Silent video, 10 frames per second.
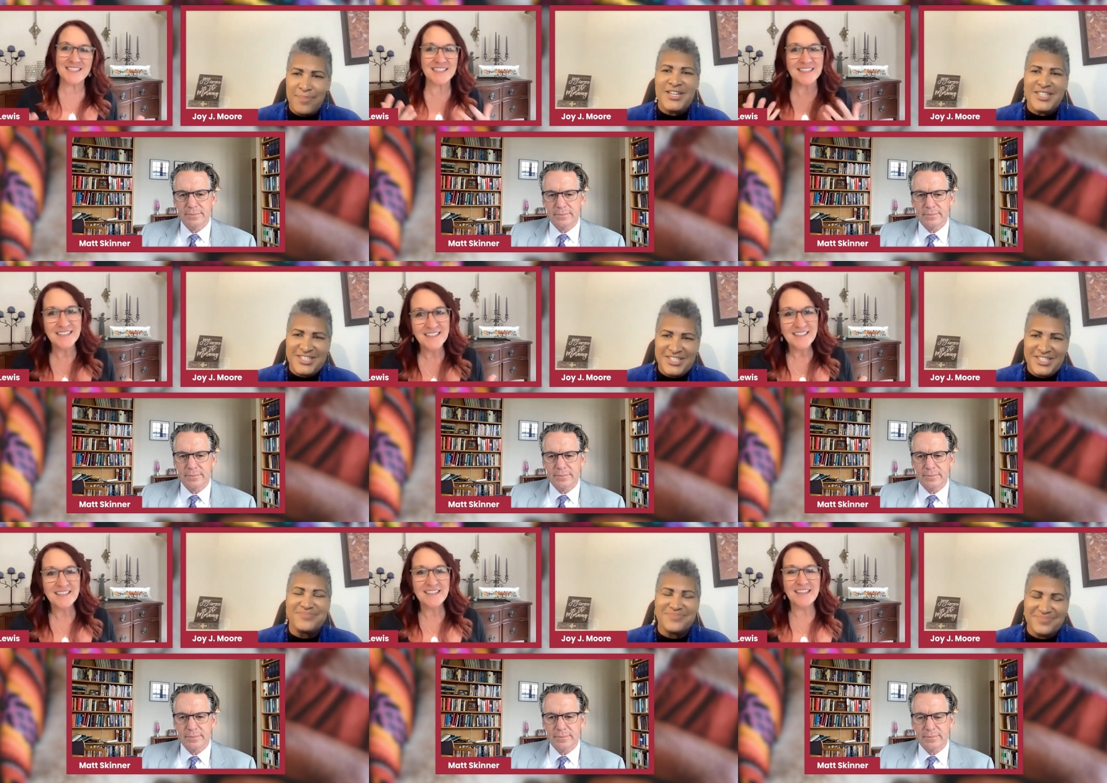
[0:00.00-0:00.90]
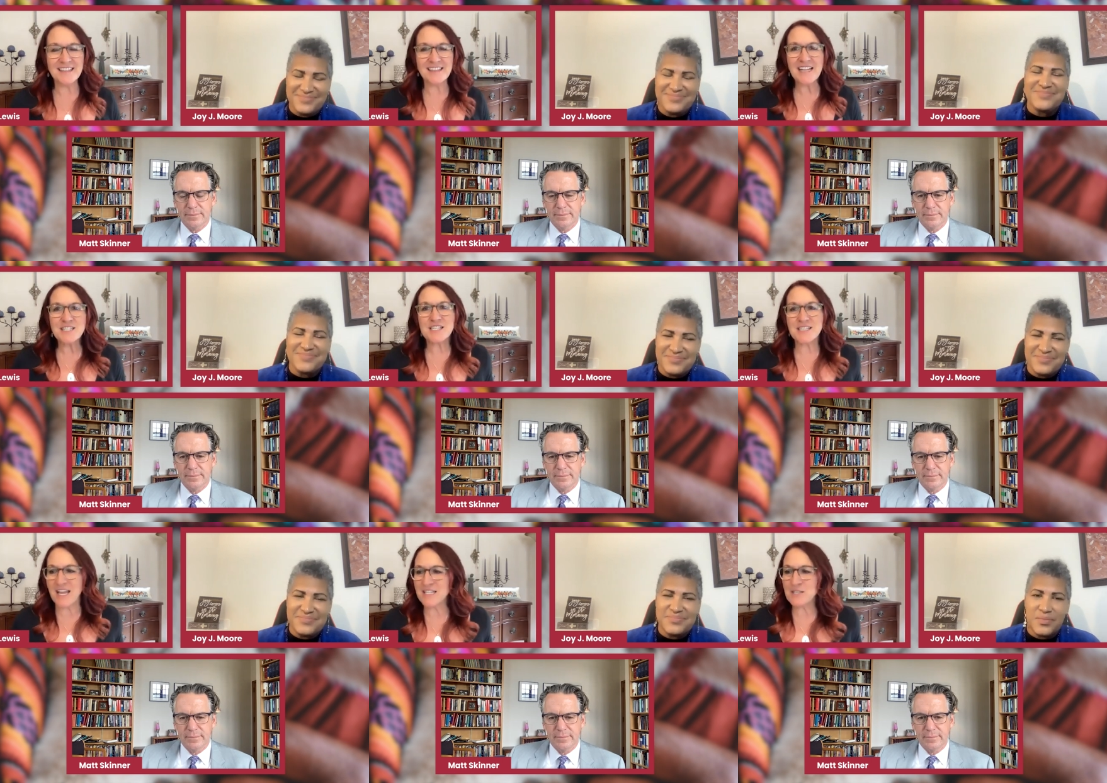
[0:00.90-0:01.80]
Speaker 1: And that that's,
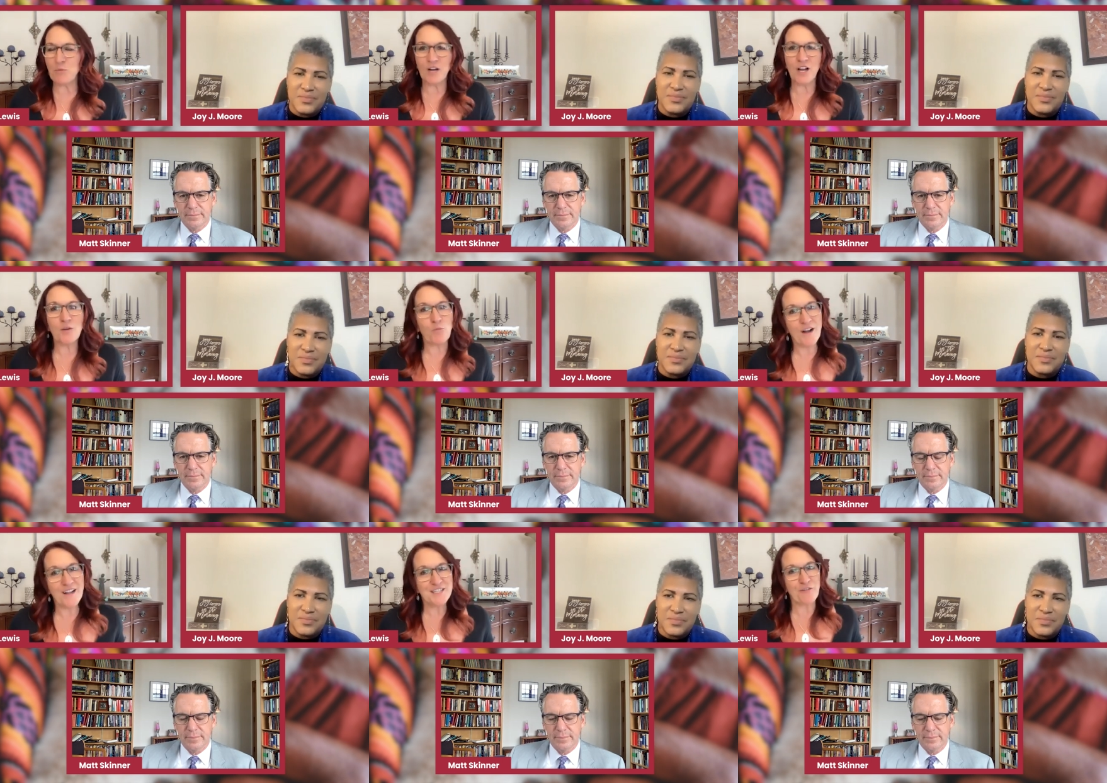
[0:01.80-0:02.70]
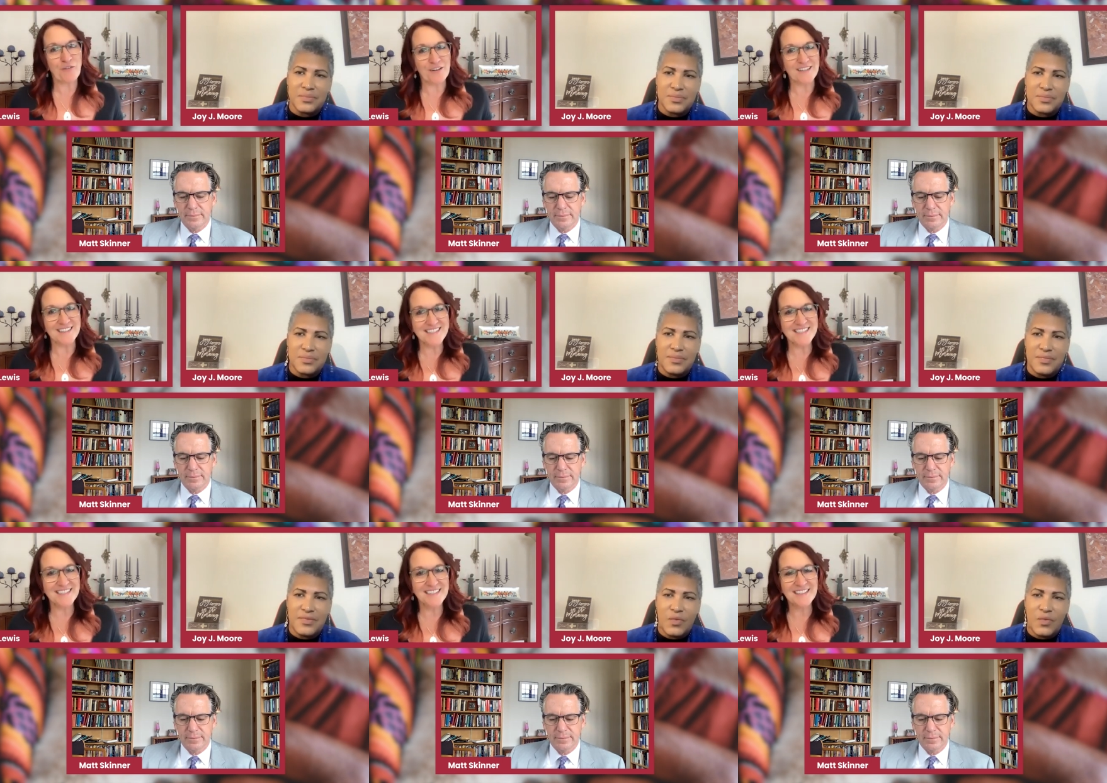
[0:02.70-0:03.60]
that's what God wants for
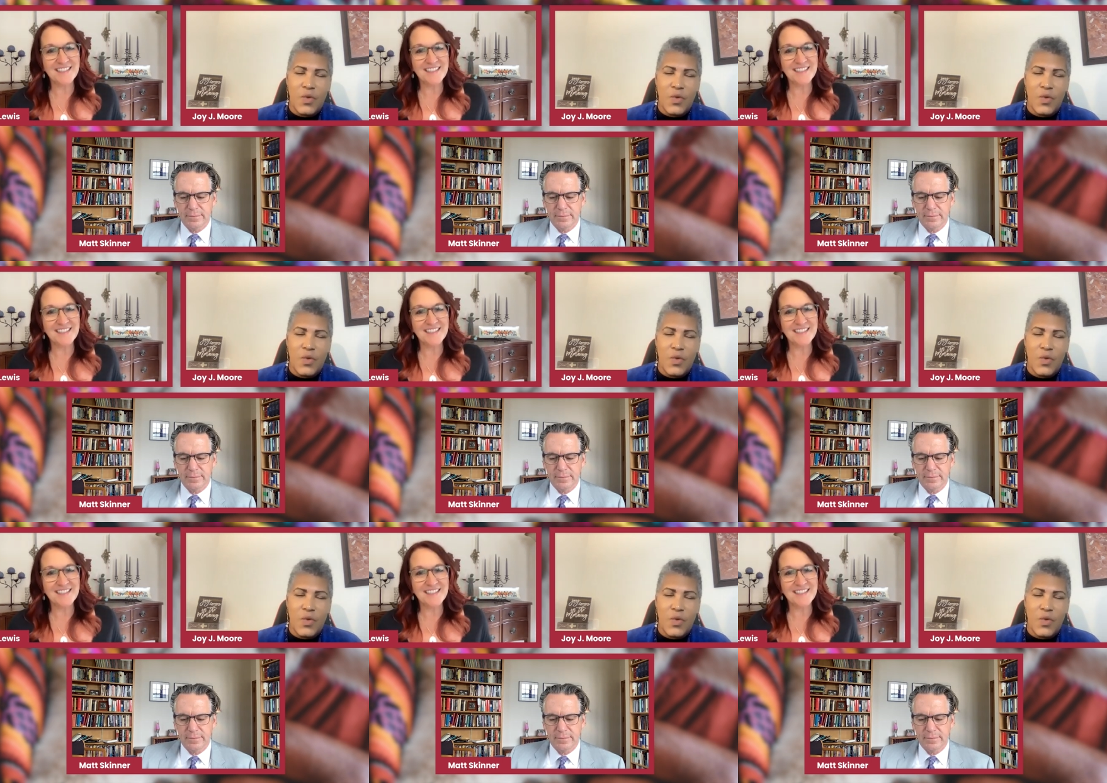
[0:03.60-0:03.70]
us.